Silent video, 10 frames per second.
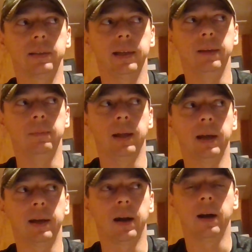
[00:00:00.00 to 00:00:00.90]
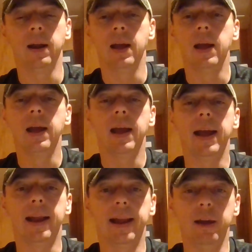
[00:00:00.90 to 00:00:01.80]
see him laying there.
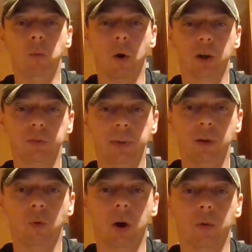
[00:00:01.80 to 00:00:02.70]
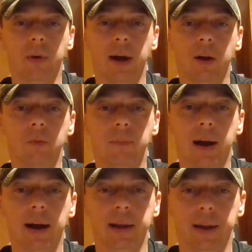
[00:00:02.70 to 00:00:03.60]
And he watched me walk right on
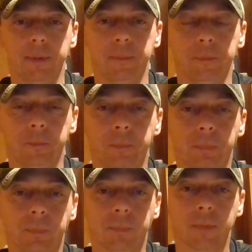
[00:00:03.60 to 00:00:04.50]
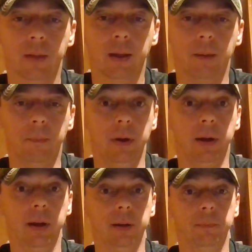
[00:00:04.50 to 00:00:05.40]
by him.
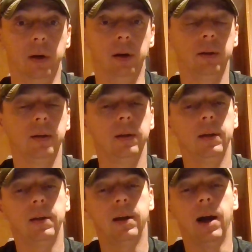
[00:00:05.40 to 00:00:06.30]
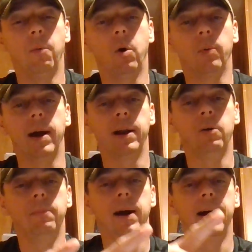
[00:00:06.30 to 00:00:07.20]
Big buck. I walked right
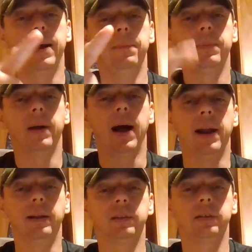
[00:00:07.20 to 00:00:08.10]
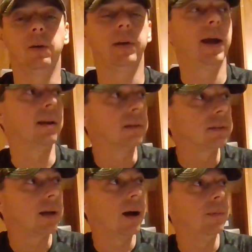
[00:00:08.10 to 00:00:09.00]
on by him. I didn't slow down and
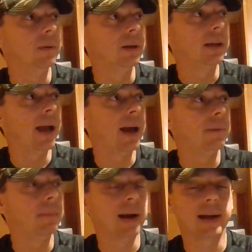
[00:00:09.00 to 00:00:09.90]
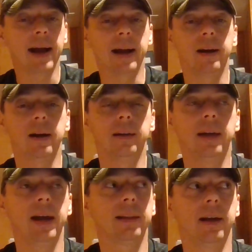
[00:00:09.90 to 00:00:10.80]
stop, look at him, make eye
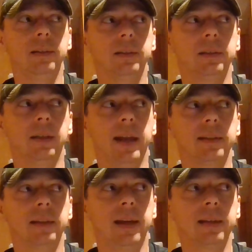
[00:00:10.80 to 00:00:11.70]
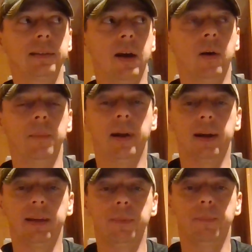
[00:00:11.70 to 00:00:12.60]
contact. I just glanced and I saw him and I
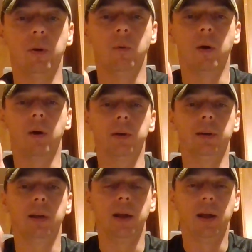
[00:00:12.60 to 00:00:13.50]
kept on walking.